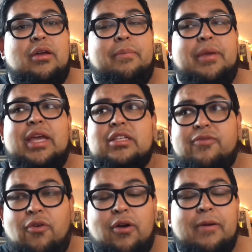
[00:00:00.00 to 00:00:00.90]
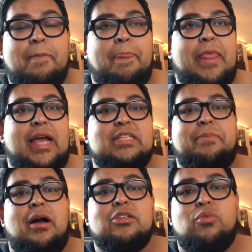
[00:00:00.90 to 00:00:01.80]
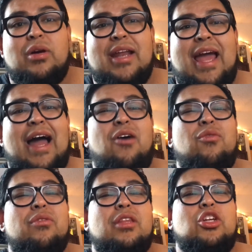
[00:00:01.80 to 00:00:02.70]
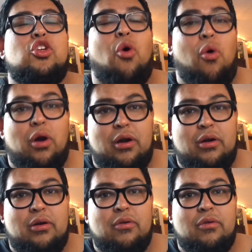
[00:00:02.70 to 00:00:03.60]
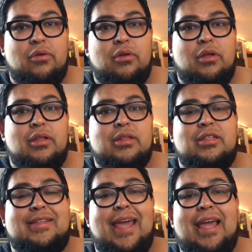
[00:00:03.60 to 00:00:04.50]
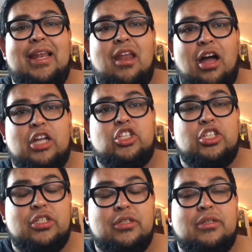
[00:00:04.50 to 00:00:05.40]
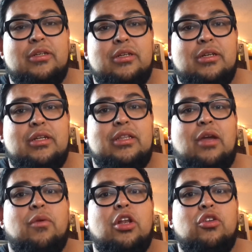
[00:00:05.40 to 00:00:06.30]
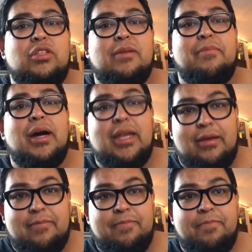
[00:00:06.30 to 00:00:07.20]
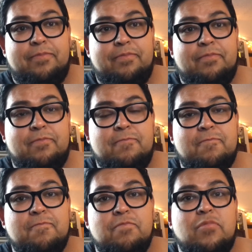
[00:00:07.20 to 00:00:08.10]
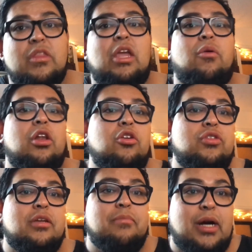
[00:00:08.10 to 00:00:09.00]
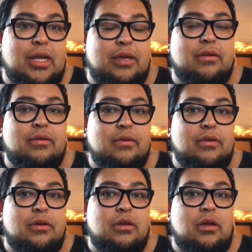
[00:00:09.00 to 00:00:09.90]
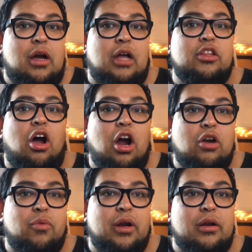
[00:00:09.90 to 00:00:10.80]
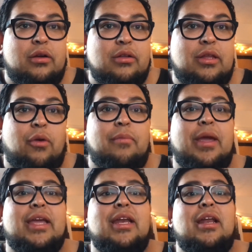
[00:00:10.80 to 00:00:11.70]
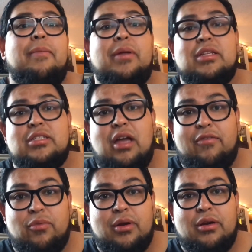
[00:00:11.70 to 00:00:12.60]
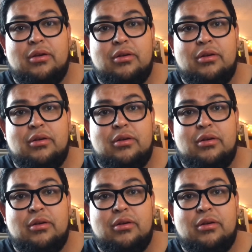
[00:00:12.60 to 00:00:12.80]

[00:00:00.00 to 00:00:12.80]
PS4, Xbox One out the door. Day launch. They were losing money. They were losing money on the hardware. They were making it up on the software.